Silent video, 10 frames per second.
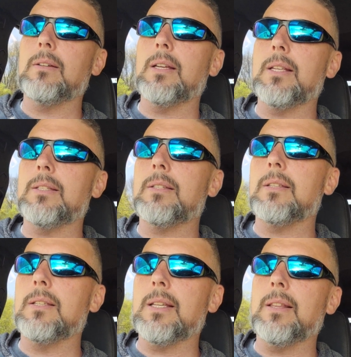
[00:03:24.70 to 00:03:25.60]
is
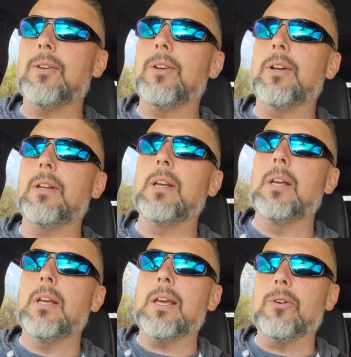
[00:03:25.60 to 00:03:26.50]
in the hood.
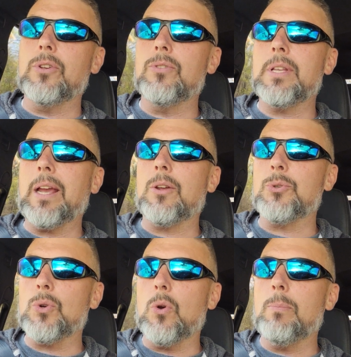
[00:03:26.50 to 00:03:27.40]
It'll use that
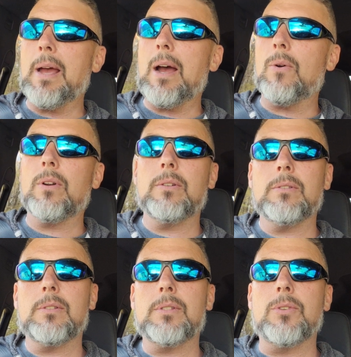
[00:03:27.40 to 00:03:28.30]
control power
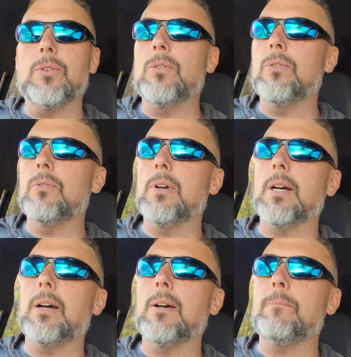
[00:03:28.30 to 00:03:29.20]

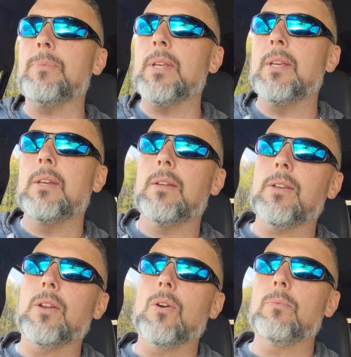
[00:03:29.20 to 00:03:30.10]
to
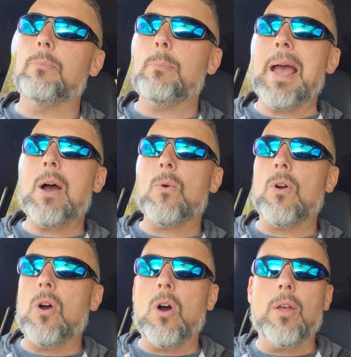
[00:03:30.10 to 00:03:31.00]
power
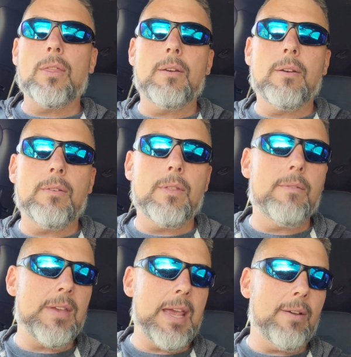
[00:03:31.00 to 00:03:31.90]
on the
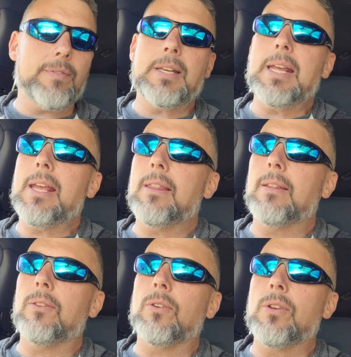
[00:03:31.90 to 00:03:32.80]
VFD
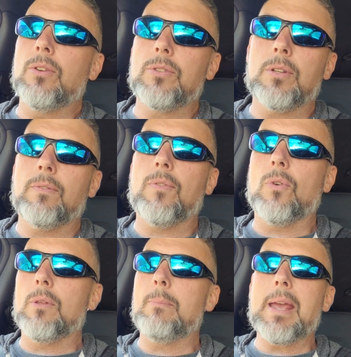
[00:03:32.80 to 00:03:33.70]
that they're using for
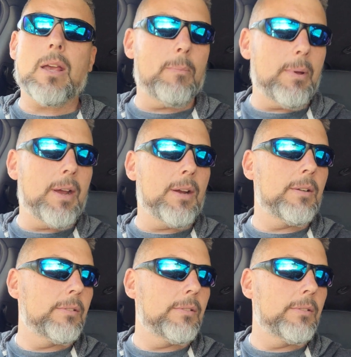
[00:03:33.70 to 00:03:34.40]
the makeup air